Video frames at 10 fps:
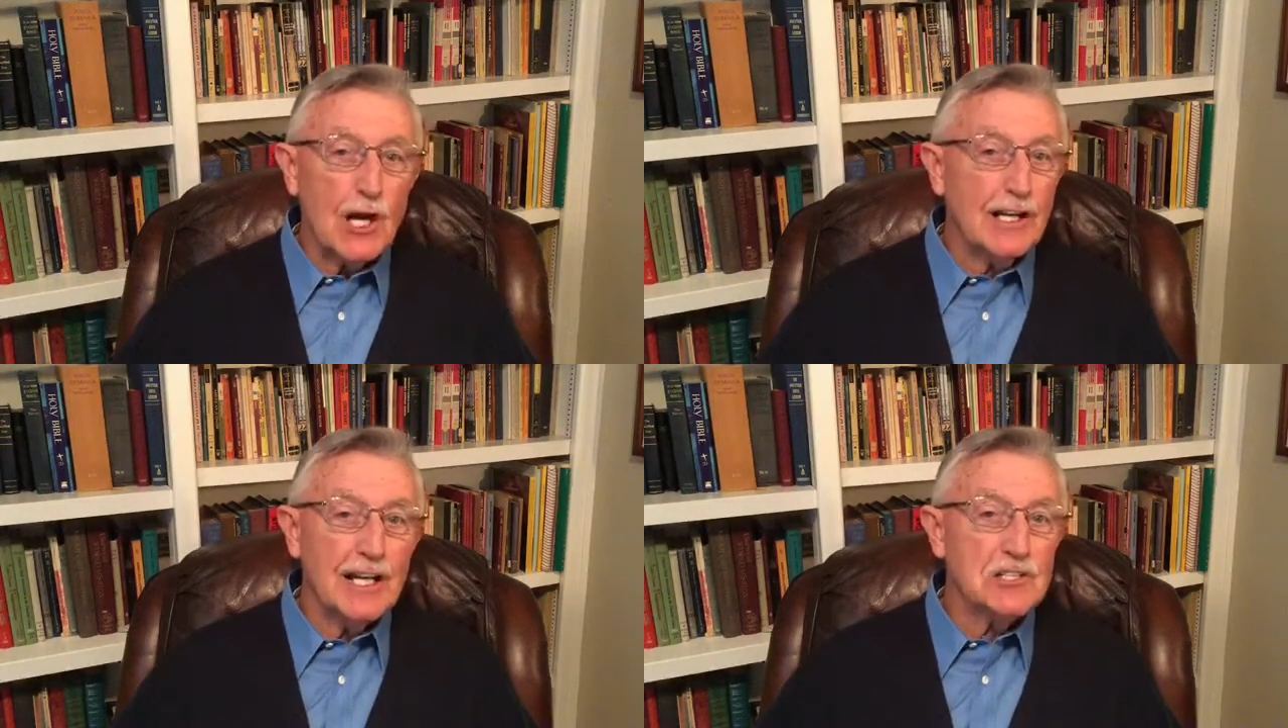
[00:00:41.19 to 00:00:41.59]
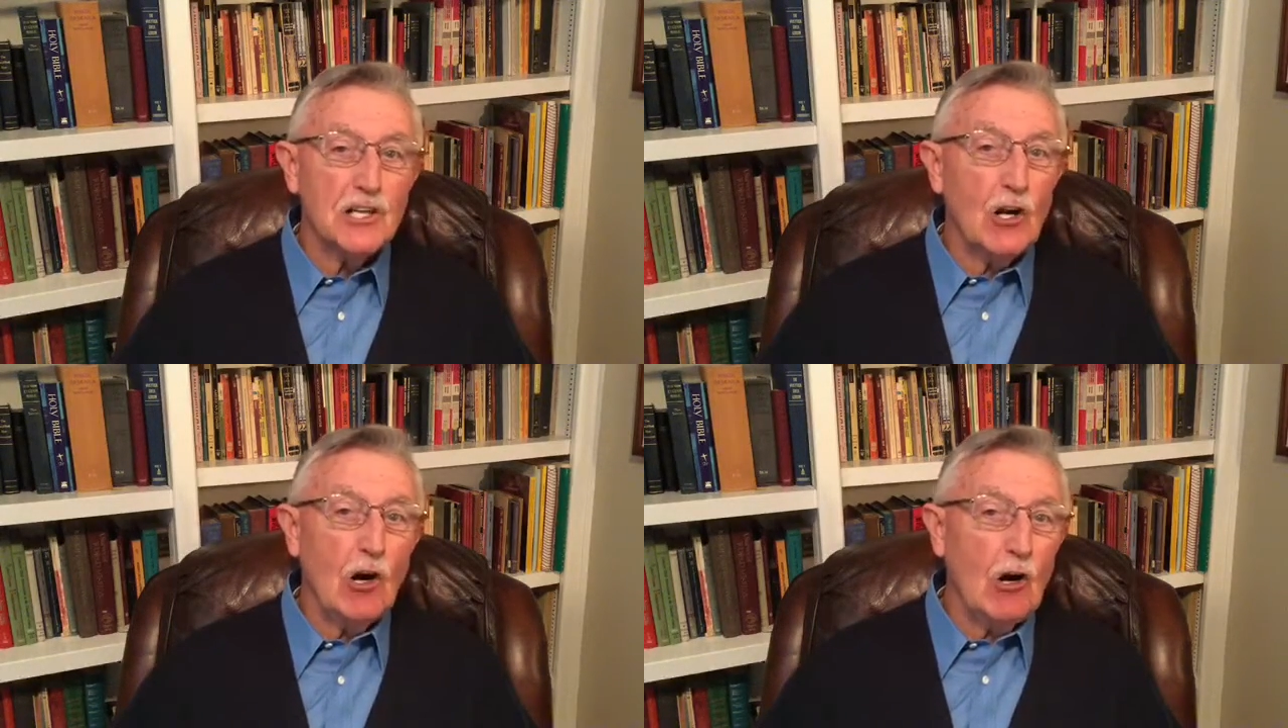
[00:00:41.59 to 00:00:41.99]
I guess,
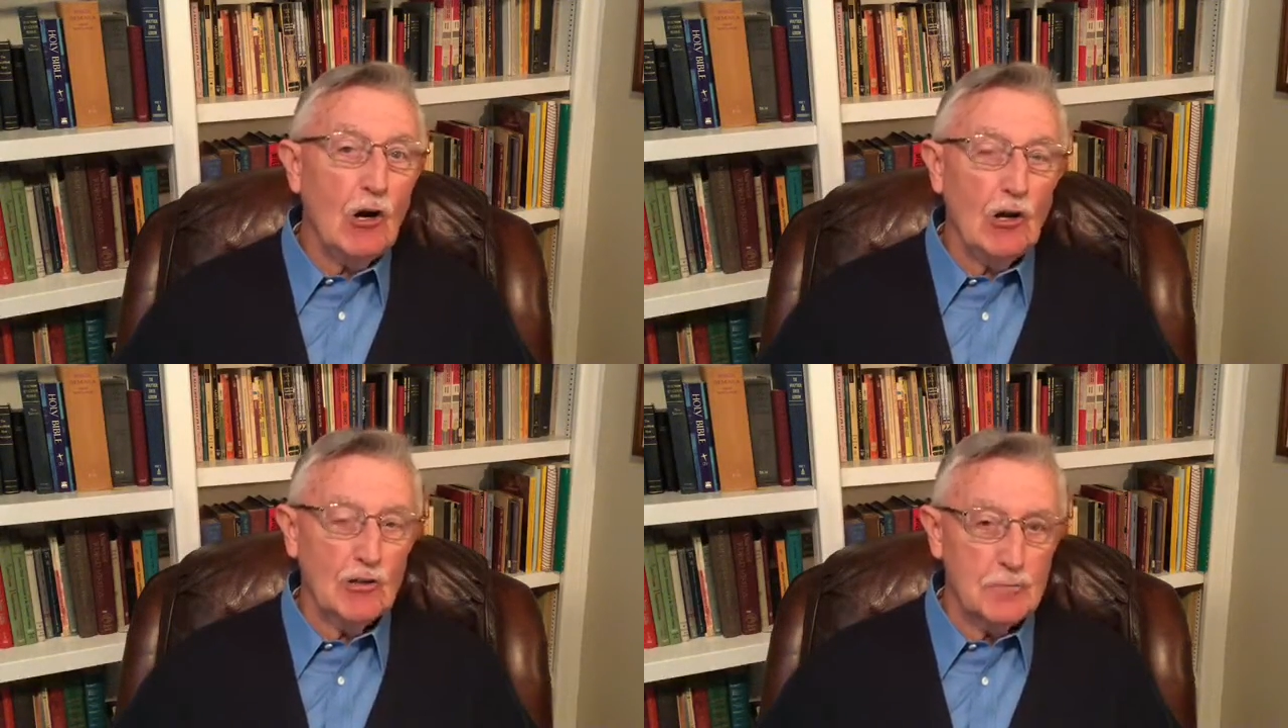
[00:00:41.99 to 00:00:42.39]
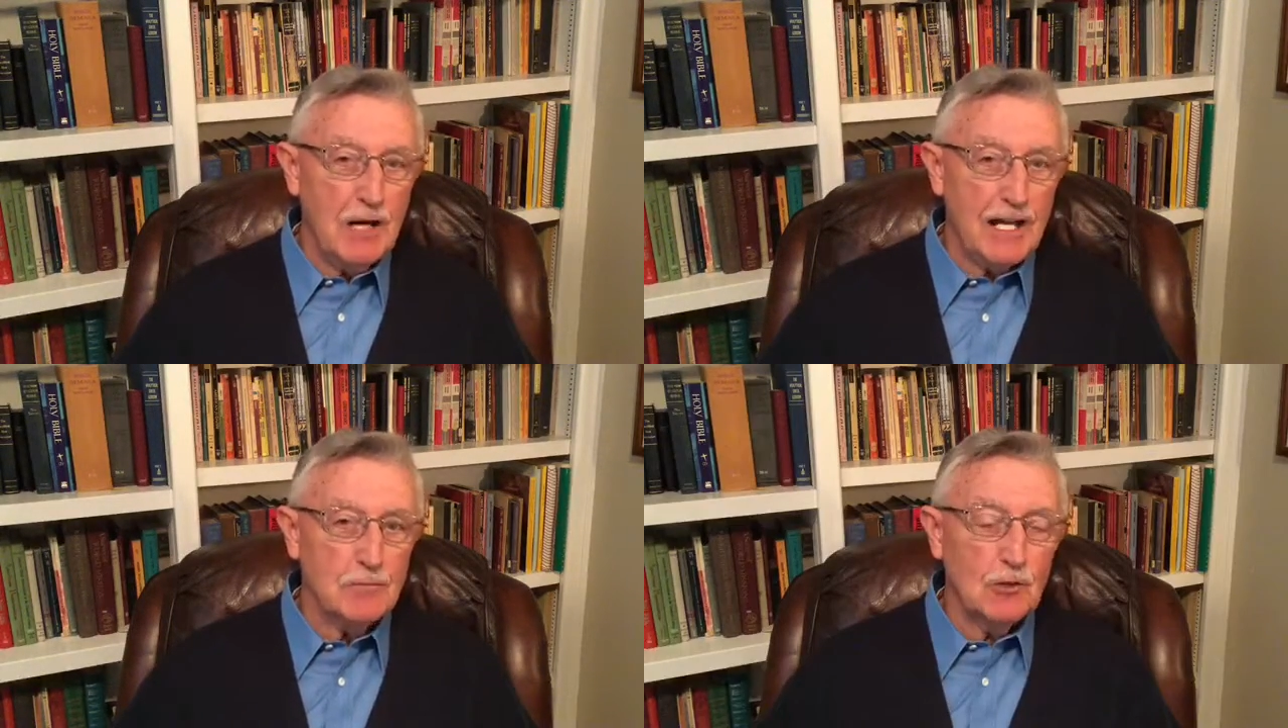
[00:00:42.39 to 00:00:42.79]
in all the
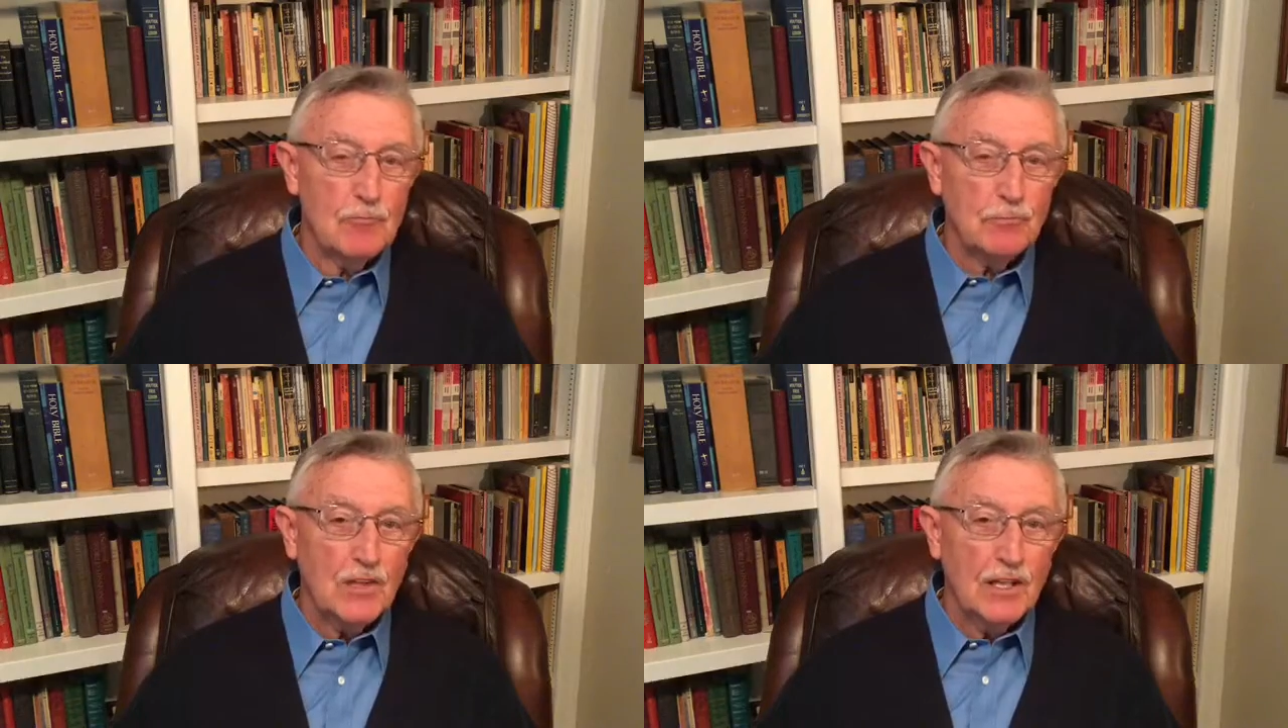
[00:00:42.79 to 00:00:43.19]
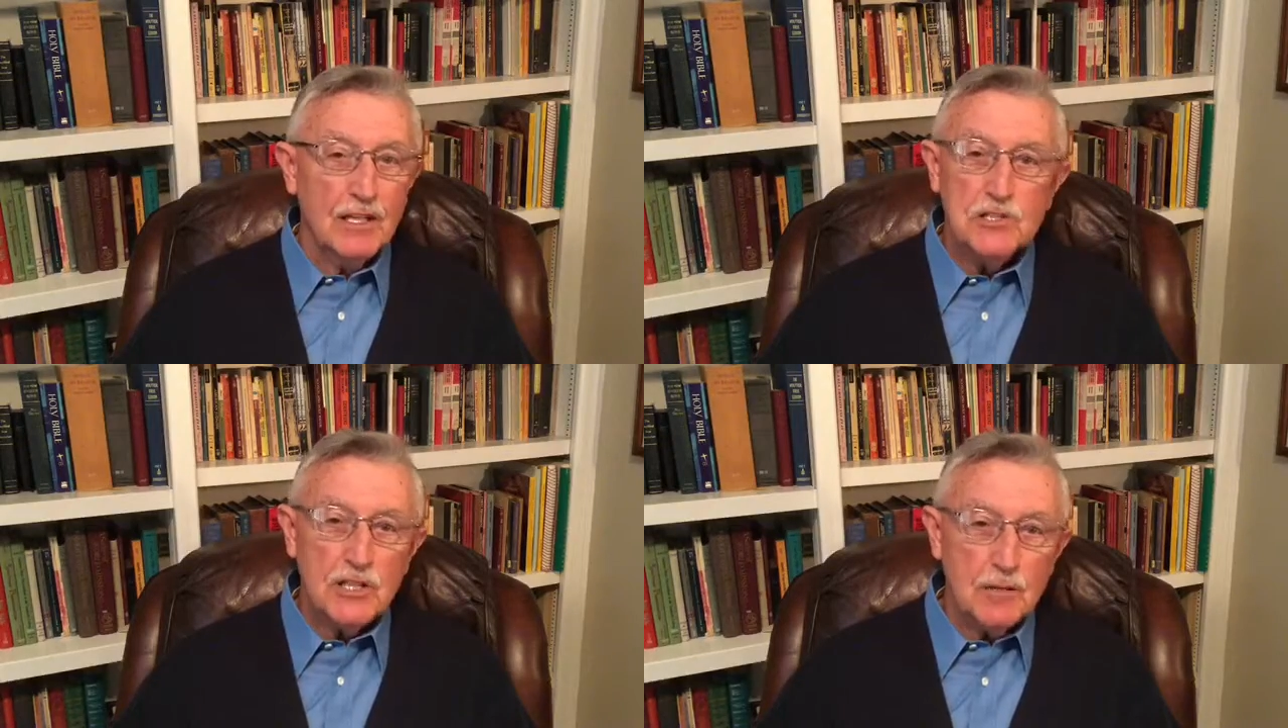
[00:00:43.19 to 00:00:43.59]
Bible
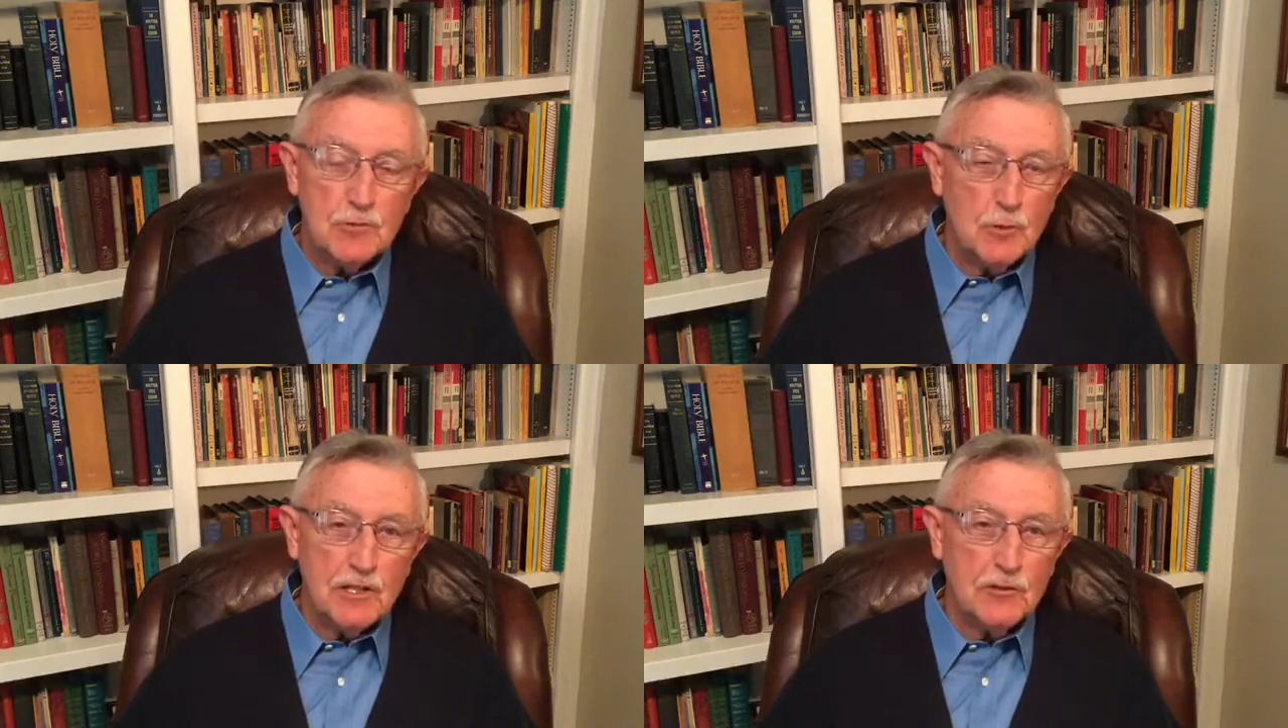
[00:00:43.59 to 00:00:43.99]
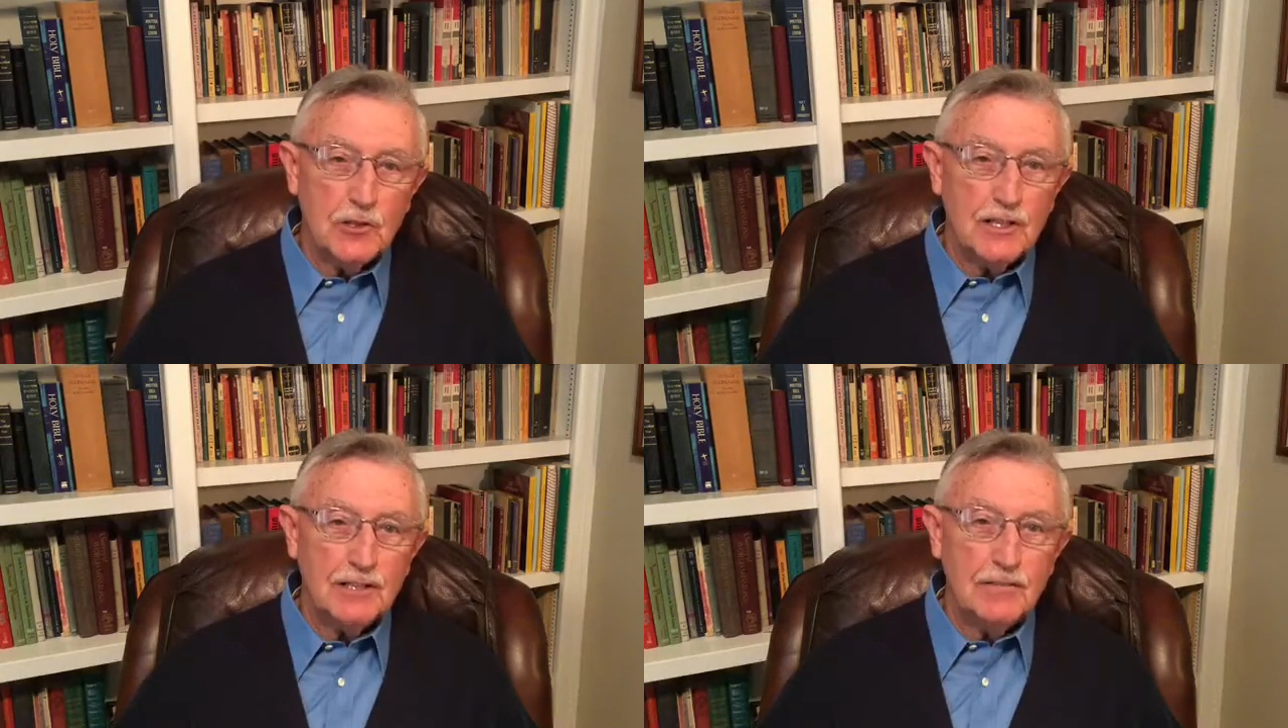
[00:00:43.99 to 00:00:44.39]
is Psalm
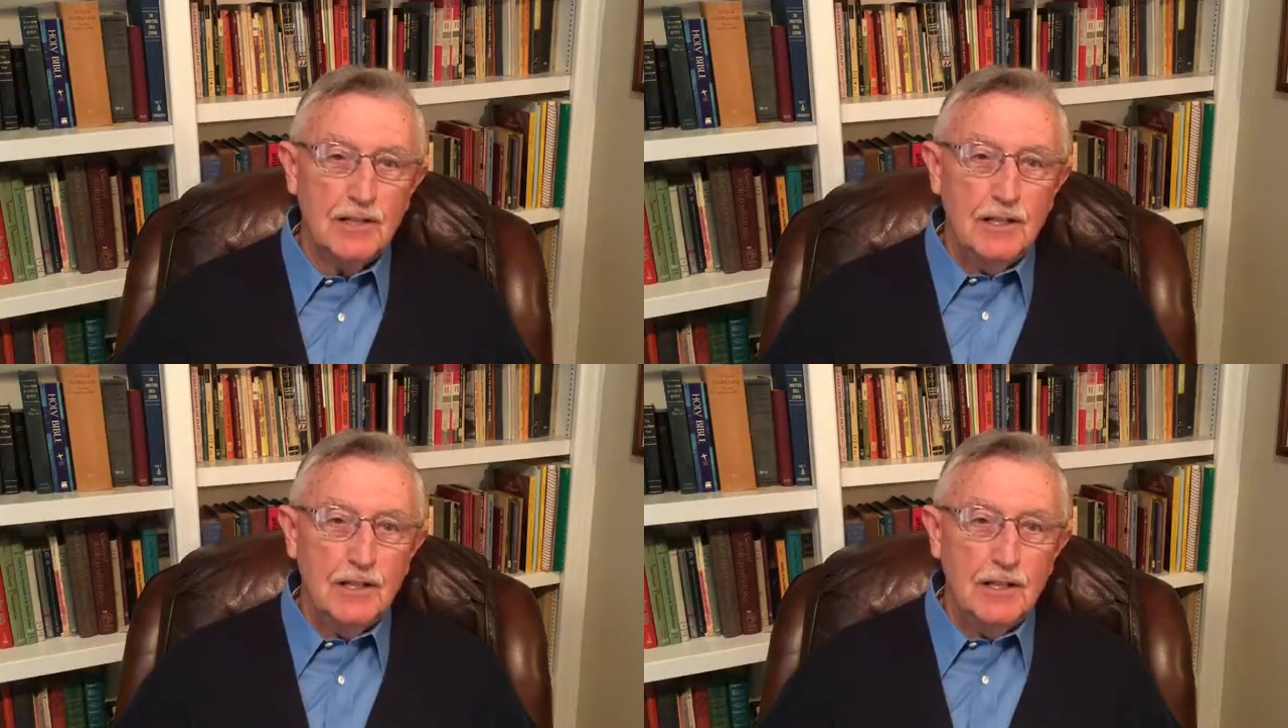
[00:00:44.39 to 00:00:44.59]
23.